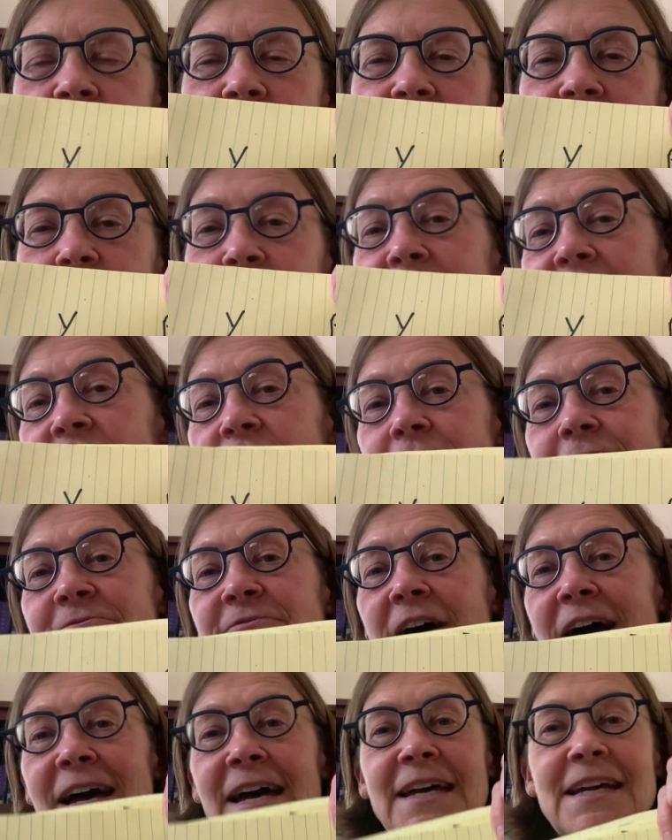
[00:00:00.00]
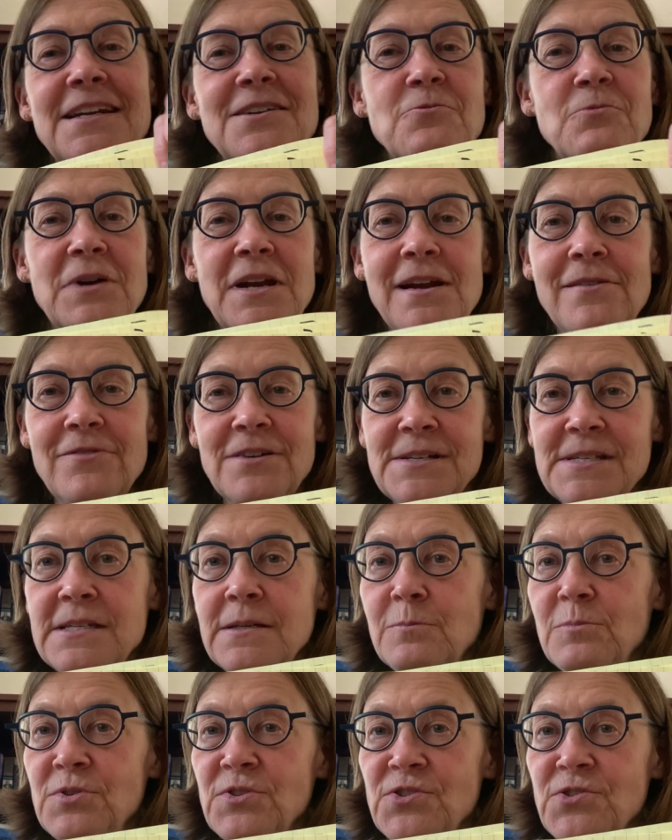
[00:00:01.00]
anyway, you find whatever
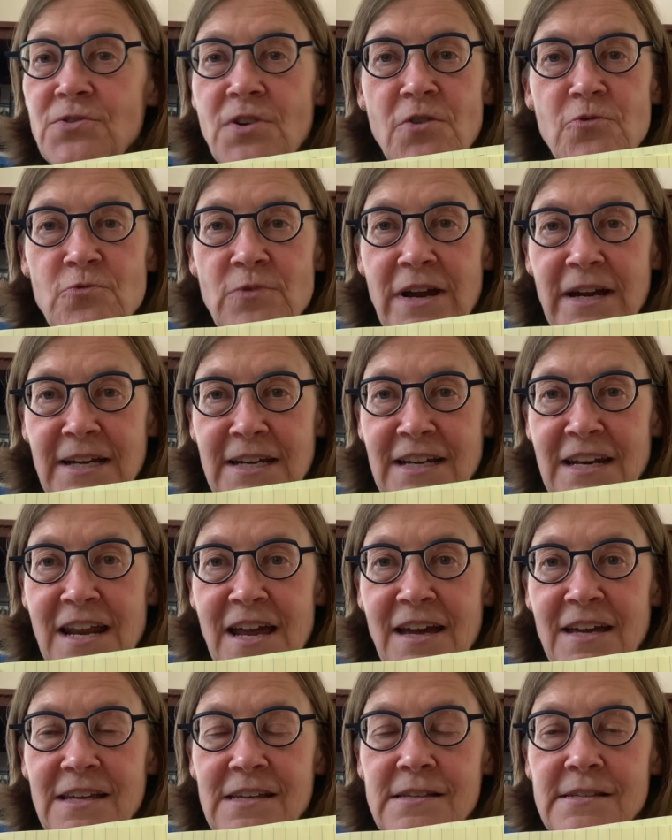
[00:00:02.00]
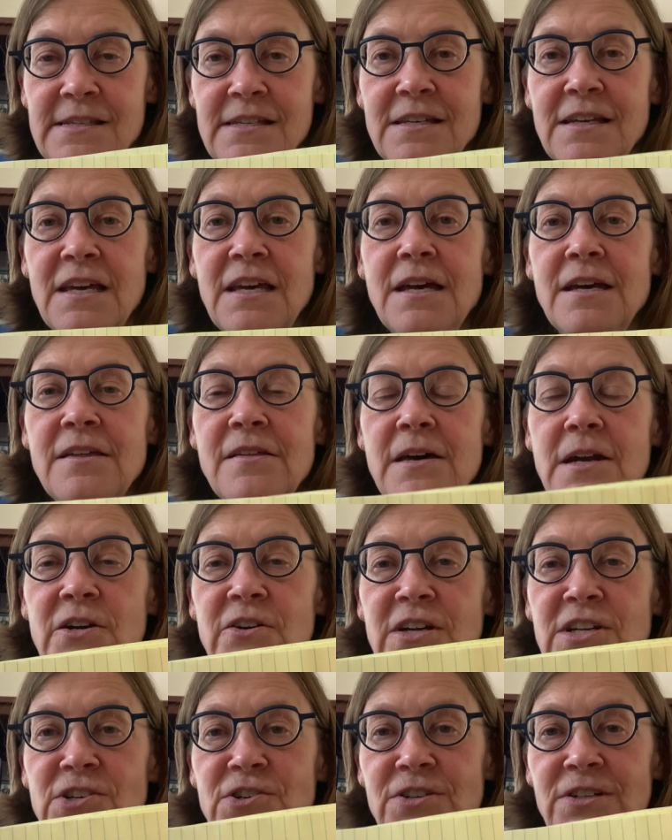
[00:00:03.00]
symbols you don't recognize that are
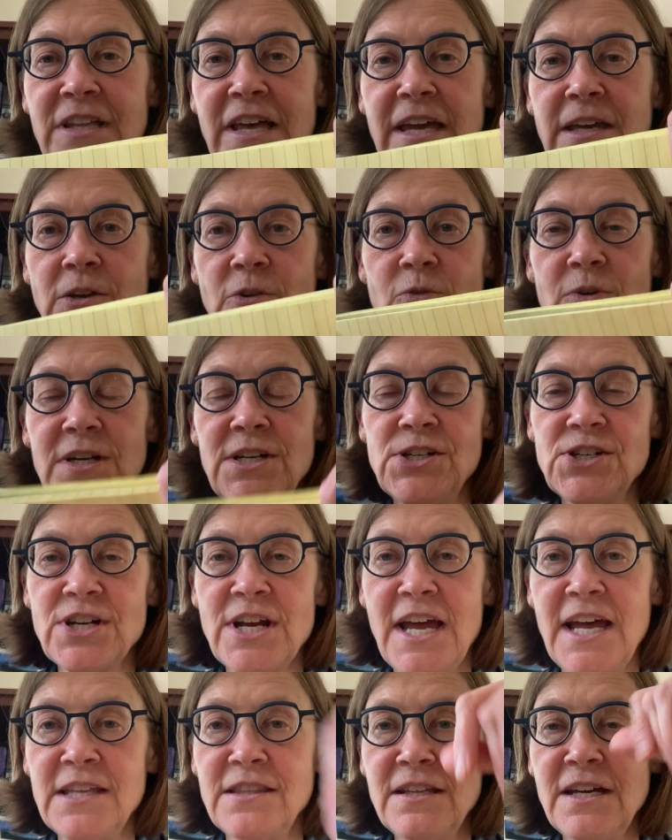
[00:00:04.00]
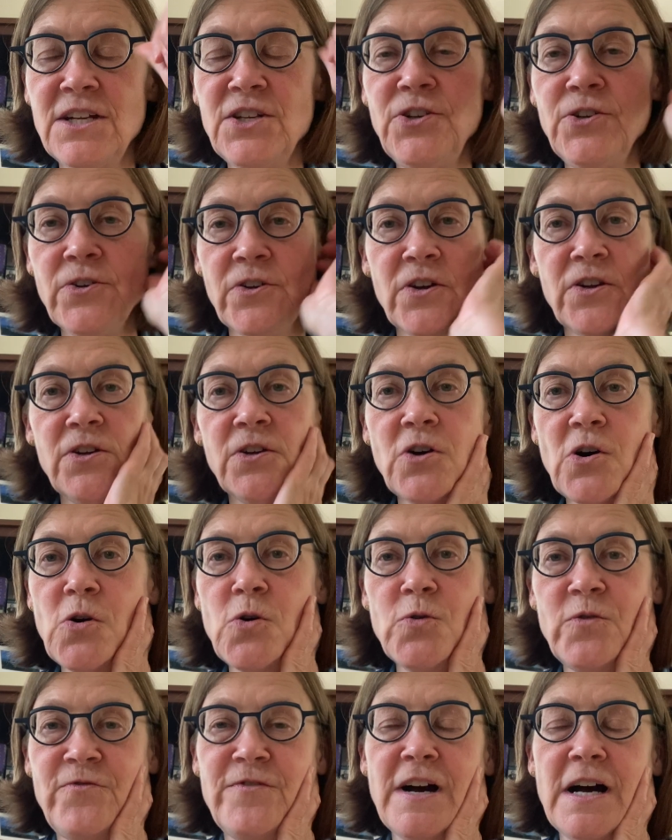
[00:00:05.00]
in your language, and then you're going to
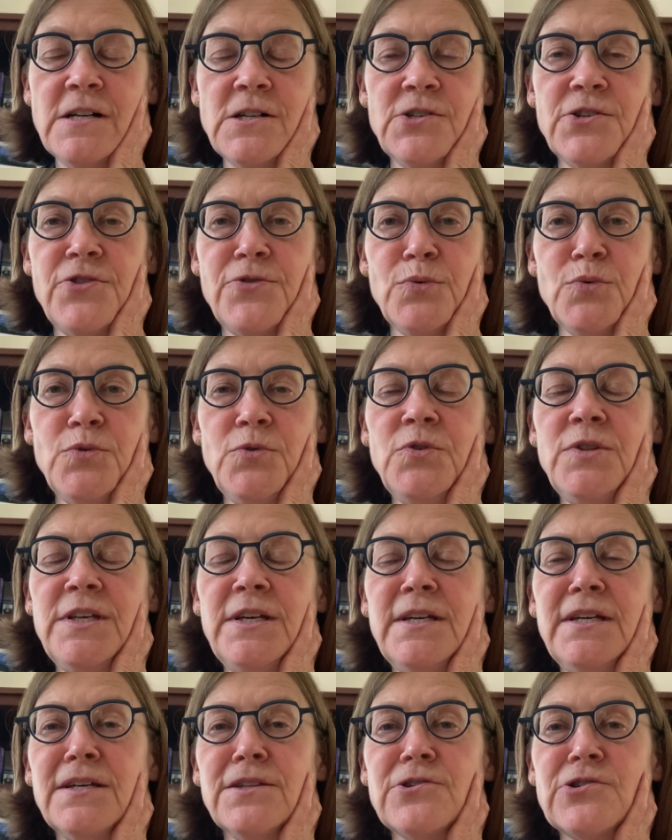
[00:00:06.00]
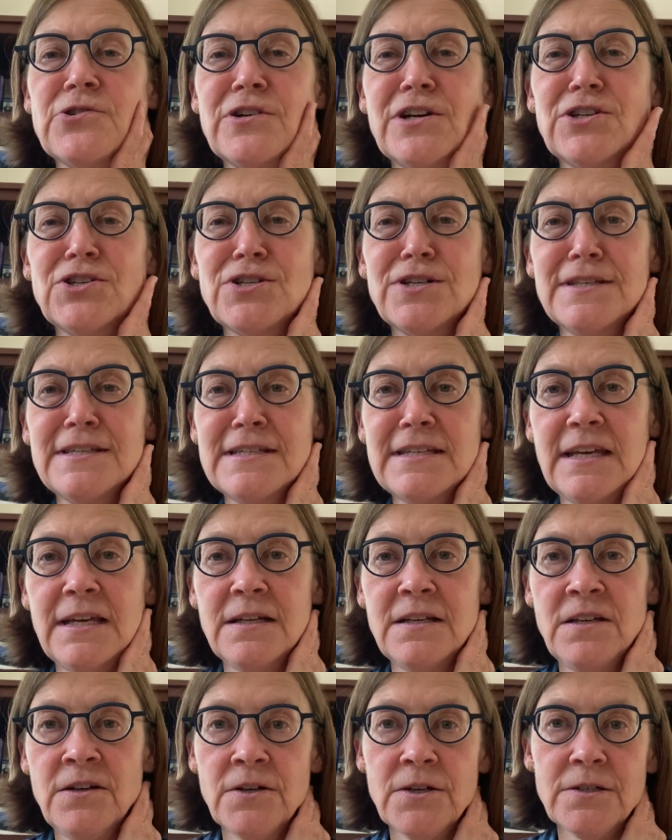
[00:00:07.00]
go follow through the instructions
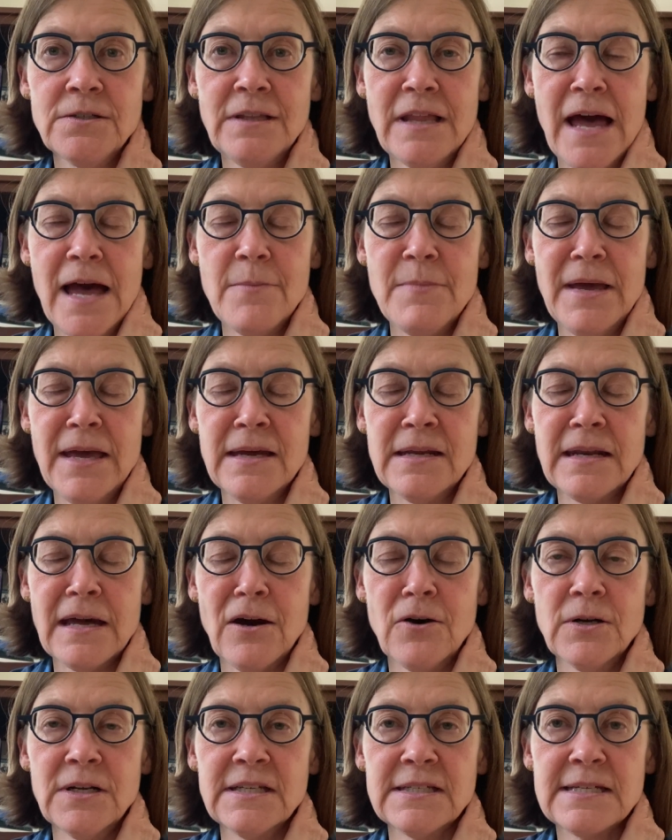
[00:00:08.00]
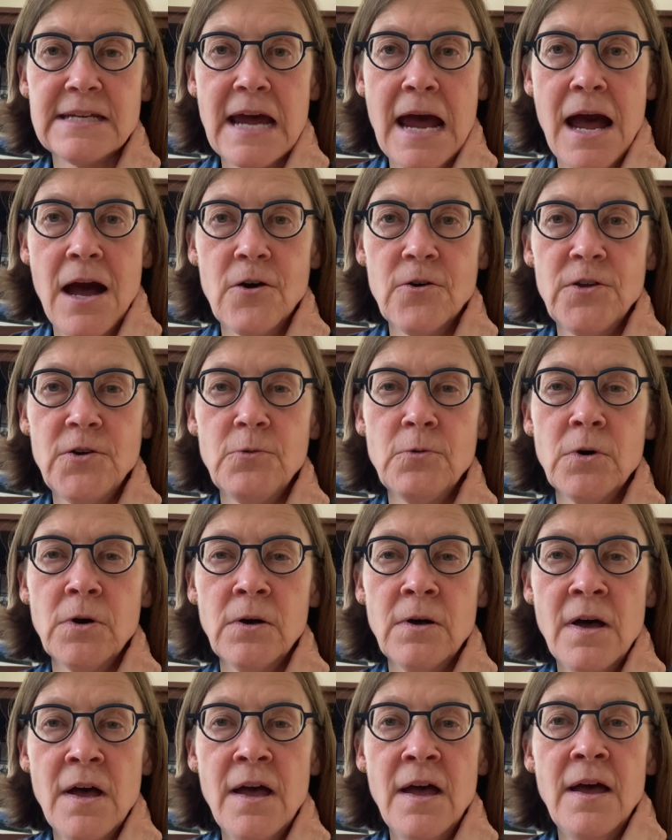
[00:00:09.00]
in your lab handout as to how you will,